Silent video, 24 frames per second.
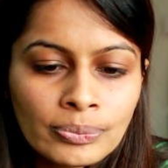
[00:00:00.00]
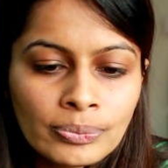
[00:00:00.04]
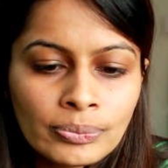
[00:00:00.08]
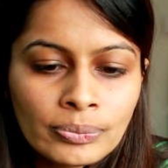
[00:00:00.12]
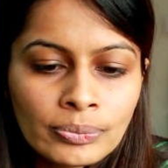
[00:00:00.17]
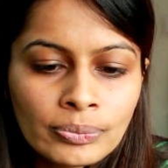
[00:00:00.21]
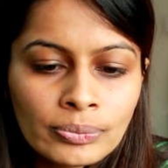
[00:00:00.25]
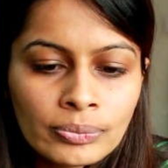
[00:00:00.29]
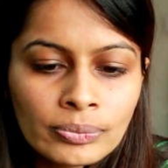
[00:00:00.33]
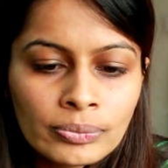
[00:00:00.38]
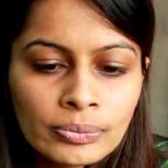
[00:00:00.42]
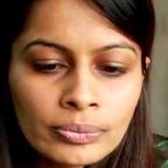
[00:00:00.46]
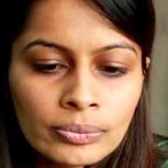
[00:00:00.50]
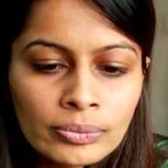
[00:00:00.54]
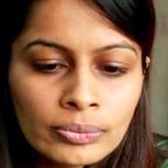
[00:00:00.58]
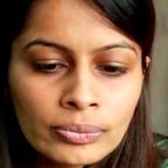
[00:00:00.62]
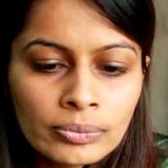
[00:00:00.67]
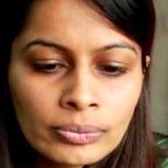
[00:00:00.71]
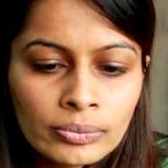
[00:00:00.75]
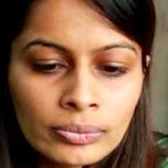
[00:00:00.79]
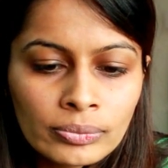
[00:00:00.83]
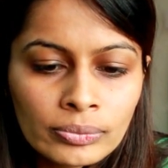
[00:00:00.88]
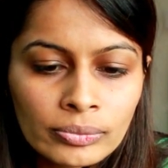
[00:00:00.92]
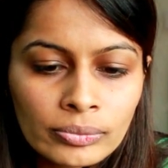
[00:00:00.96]

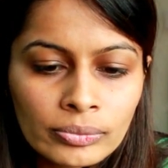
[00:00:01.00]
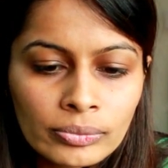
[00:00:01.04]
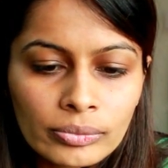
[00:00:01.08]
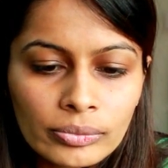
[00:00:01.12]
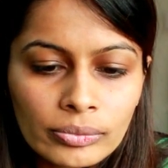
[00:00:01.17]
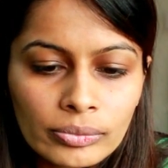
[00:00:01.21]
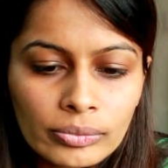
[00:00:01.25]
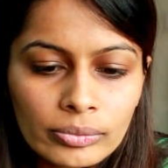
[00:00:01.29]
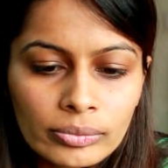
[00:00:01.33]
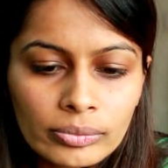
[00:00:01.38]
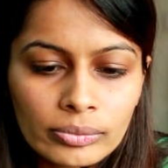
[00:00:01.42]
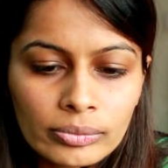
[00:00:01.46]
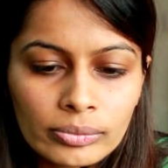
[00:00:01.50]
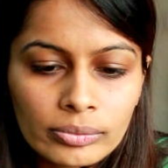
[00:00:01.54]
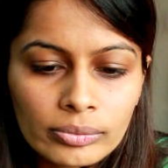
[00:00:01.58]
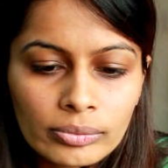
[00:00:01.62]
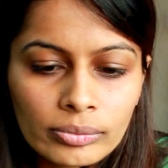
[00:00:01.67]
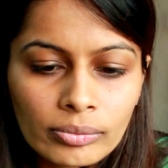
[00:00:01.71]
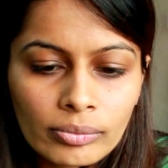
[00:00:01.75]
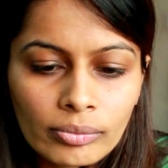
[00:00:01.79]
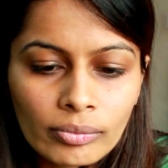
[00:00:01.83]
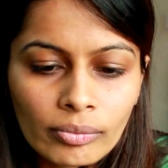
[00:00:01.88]
Nobody speaks.